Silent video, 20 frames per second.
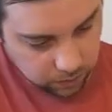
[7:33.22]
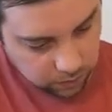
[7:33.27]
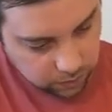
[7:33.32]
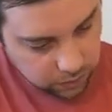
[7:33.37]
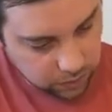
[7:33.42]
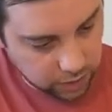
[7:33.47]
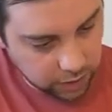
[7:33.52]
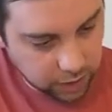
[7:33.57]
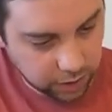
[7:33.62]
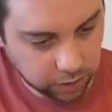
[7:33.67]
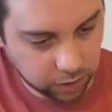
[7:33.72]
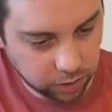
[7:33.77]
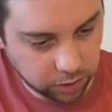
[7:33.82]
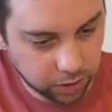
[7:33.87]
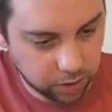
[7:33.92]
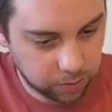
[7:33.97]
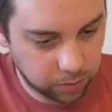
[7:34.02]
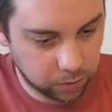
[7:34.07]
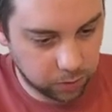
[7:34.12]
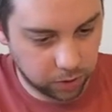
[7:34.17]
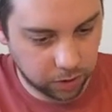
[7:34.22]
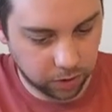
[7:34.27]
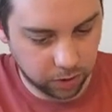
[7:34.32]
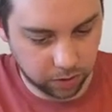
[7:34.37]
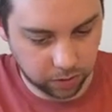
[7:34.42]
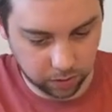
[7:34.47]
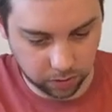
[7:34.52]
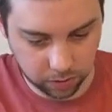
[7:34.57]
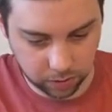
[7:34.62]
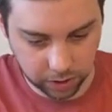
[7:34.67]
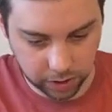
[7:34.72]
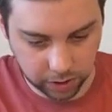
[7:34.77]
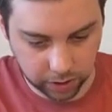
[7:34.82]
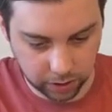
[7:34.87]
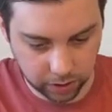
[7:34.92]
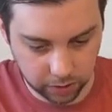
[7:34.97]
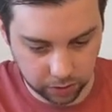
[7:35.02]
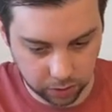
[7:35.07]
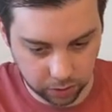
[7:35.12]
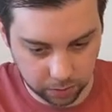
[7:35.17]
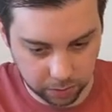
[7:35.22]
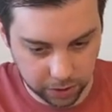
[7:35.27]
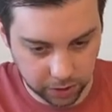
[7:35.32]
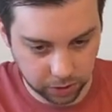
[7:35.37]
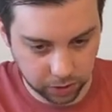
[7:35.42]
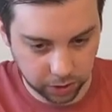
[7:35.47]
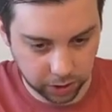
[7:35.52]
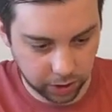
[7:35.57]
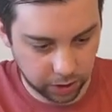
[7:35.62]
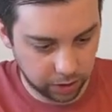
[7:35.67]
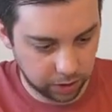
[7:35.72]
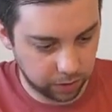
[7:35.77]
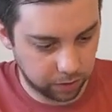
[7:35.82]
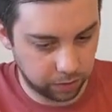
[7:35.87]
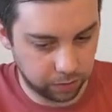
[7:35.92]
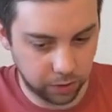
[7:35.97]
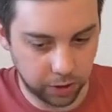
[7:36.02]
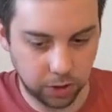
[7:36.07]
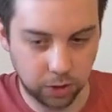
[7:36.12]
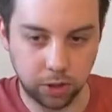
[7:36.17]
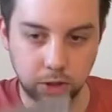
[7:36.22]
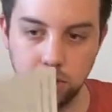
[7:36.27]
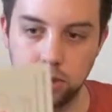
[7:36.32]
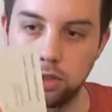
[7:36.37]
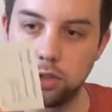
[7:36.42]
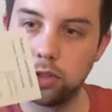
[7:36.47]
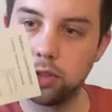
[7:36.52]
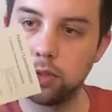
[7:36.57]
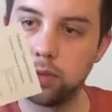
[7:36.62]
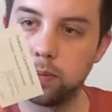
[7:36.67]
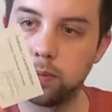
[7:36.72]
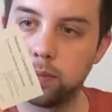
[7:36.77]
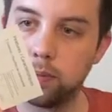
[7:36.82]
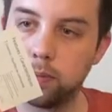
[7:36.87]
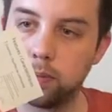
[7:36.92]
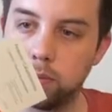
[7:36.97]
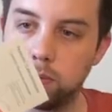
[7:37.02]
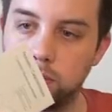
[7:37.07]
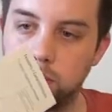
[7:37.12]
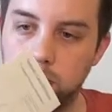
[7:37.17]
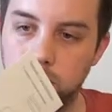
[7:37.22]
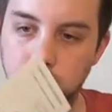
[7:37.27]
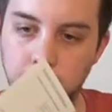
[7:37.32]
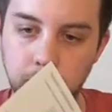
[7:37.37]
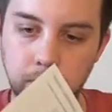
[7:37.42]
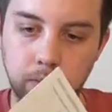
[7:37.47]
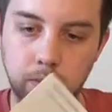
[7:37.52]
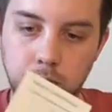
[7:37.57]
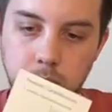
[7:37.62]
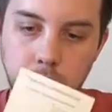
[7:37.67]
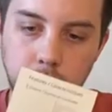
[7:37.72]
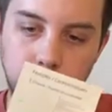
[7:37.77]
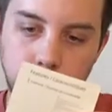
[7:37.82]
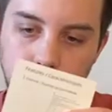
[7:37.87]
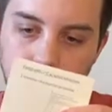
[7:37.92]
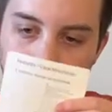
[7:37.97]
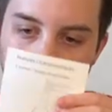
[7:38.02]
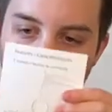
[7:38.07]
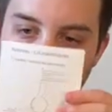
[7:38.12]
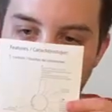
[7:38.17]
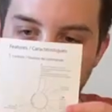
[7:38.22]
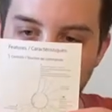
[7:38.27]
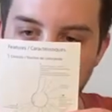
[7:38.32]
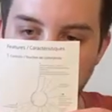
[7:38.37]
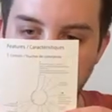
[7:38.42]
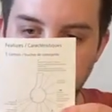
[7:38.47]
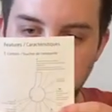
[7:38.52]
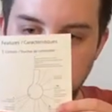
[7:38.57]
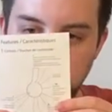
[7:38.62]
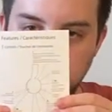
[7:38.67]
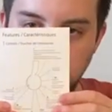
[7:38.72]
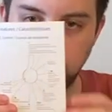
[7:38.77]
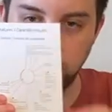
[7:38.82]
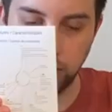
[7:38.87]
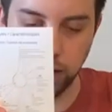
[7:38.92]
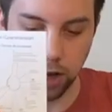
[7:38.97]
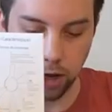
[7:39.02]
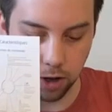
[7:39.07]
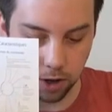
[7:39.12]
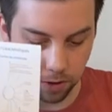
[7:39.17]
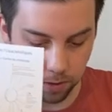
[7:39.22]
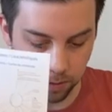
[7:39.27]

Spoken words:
And that just comes with, it gives you a basic idea of the features. This little quick start guide.